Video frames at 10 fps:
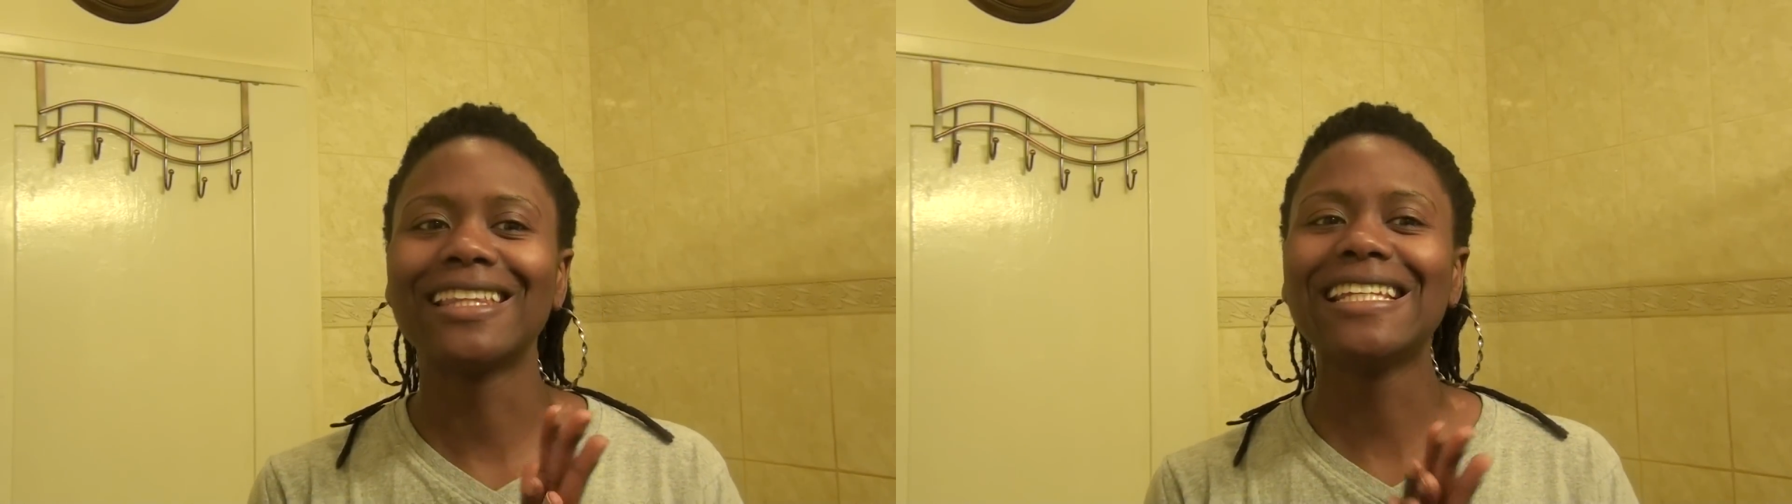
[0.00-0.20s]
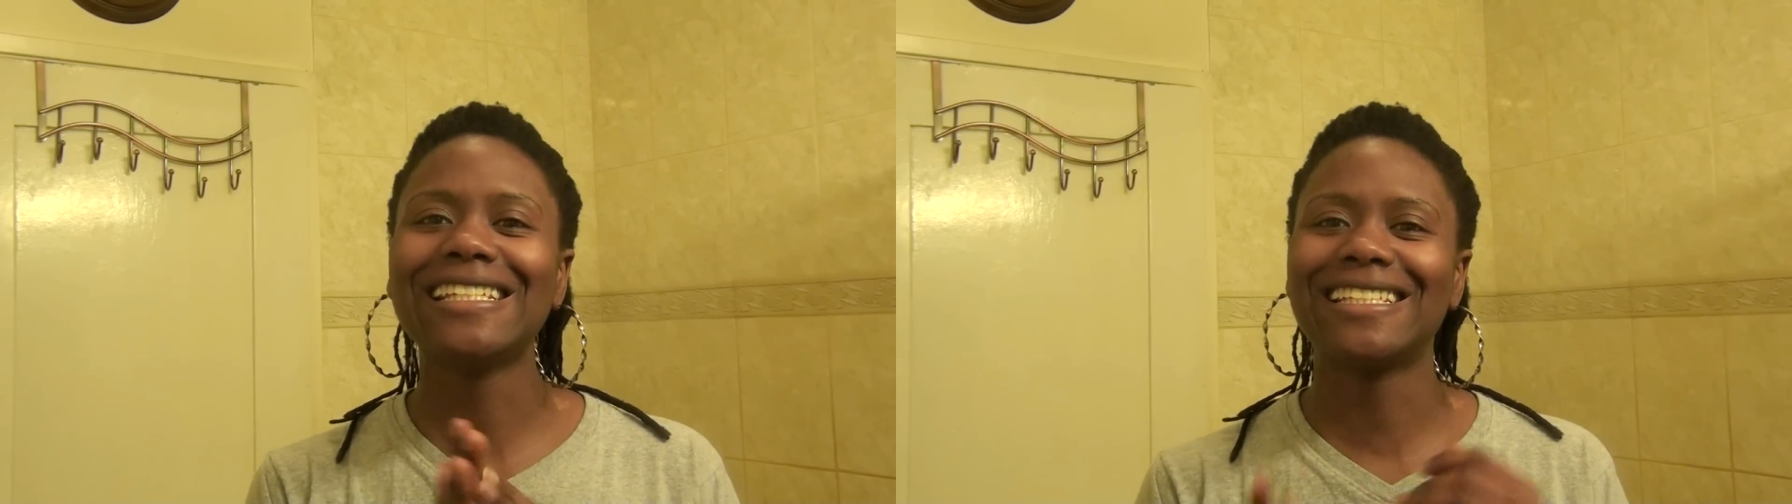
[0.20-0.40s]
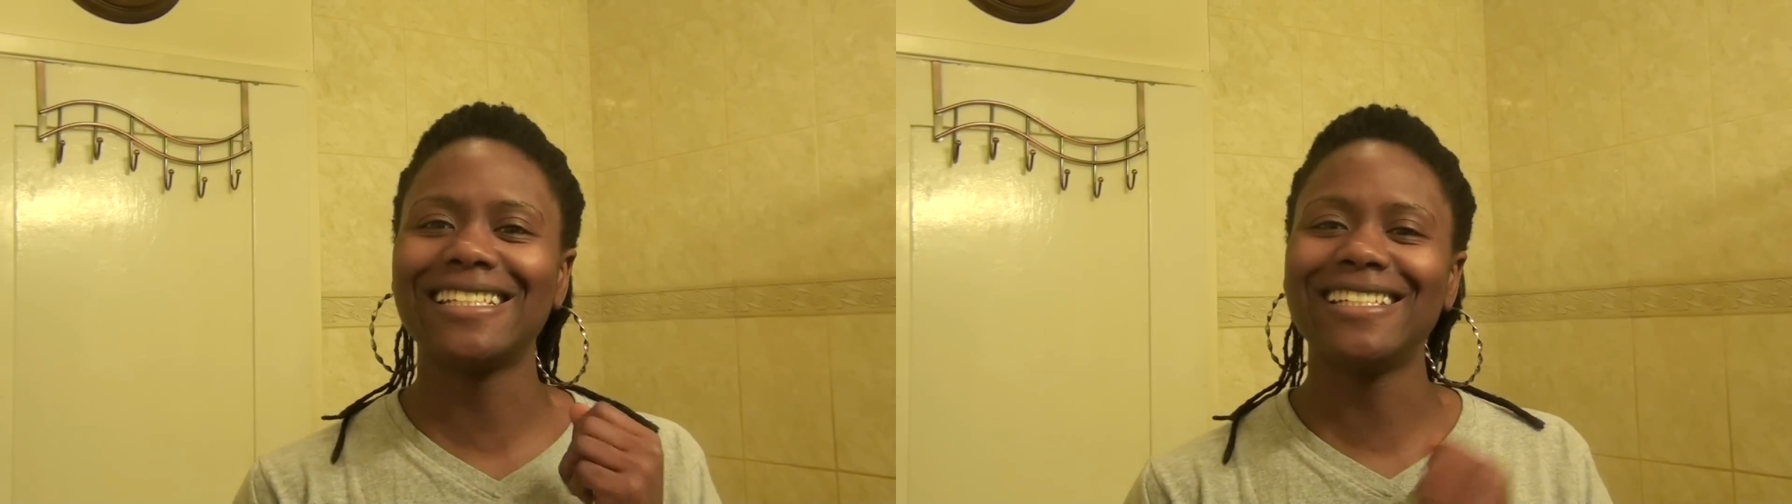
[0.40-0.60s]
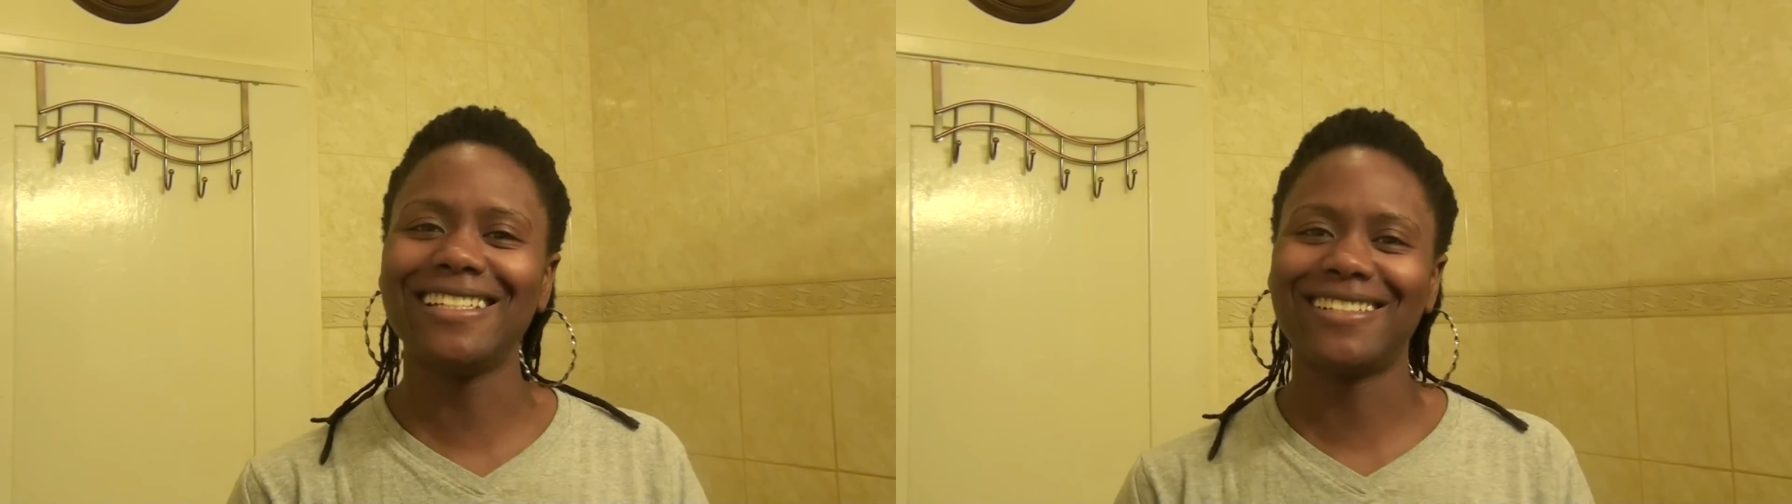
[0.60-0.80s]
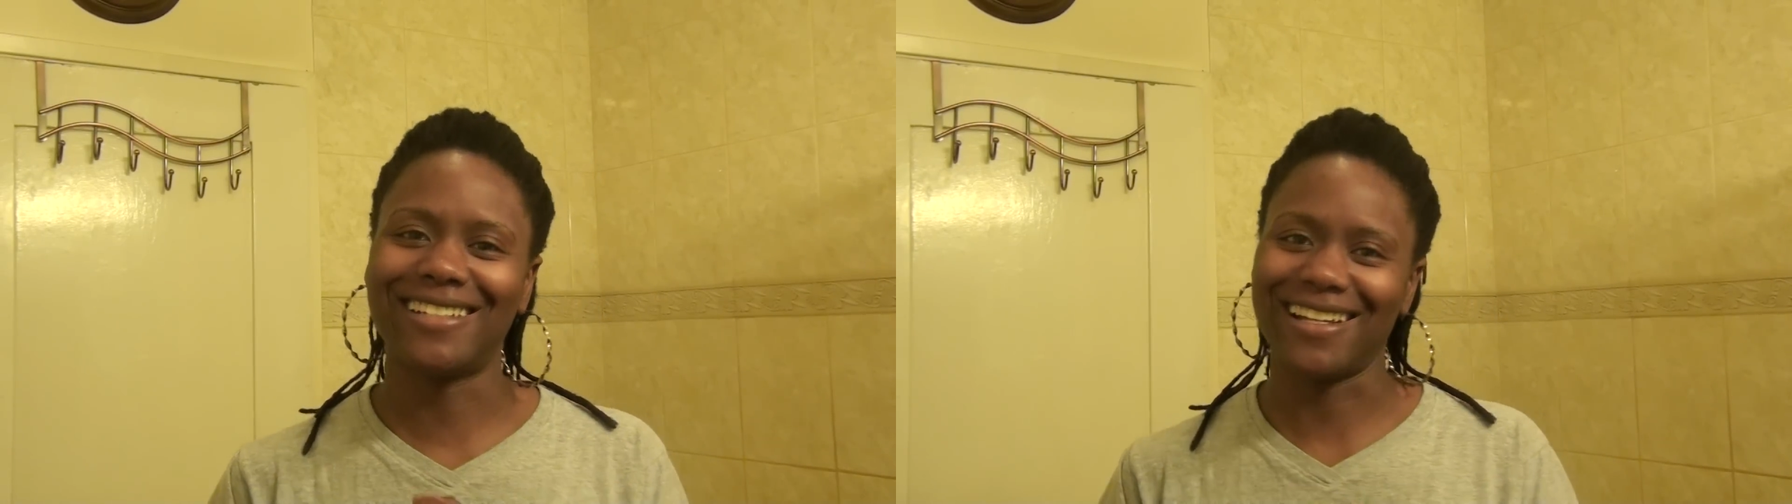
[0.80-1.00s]
least a
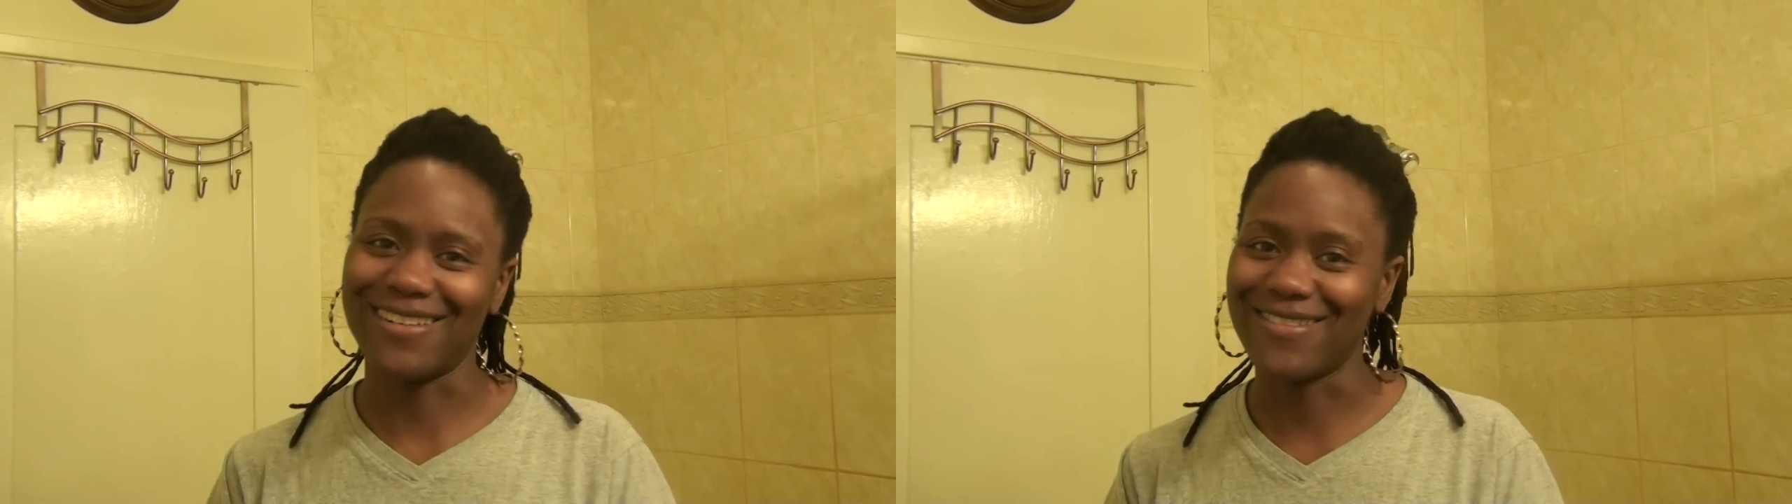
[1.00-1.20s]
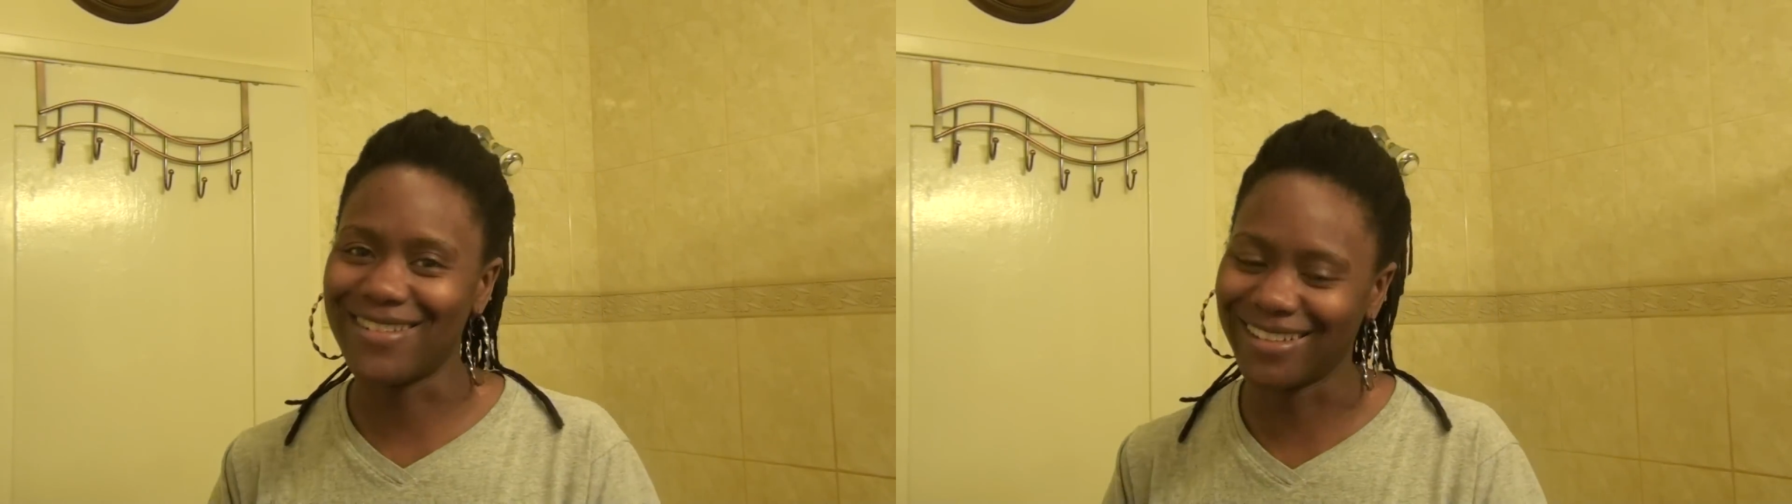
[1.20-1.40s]
year now.